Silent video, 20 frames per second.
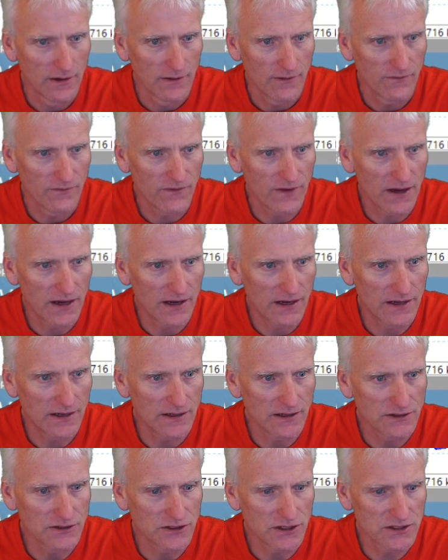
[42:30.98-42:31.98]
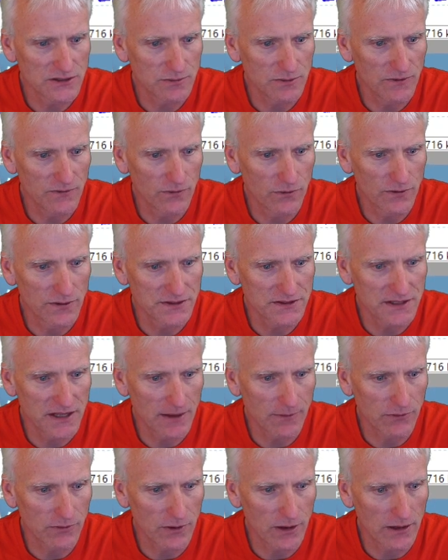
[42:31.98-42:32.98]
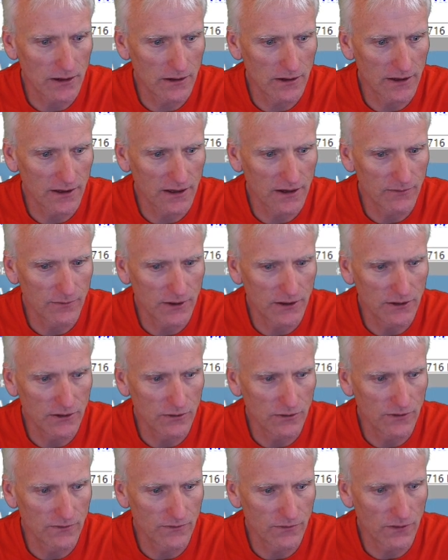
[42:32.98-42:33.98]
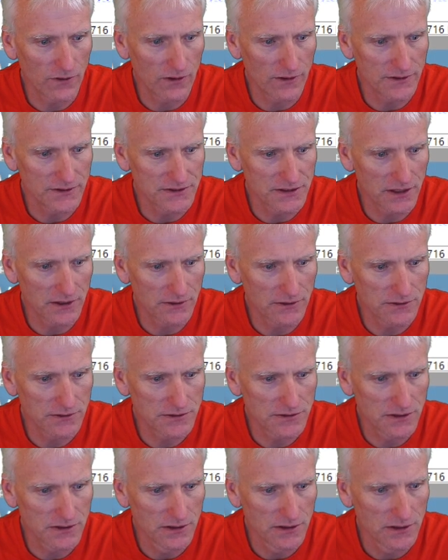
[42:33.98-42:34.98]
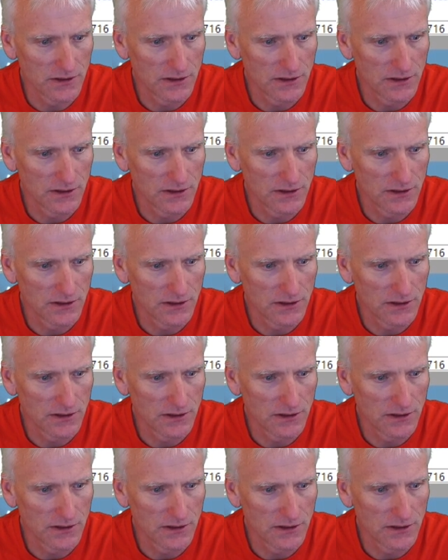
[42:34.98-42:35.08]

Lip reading: find just before the snap throttle like I've been doing for all these others.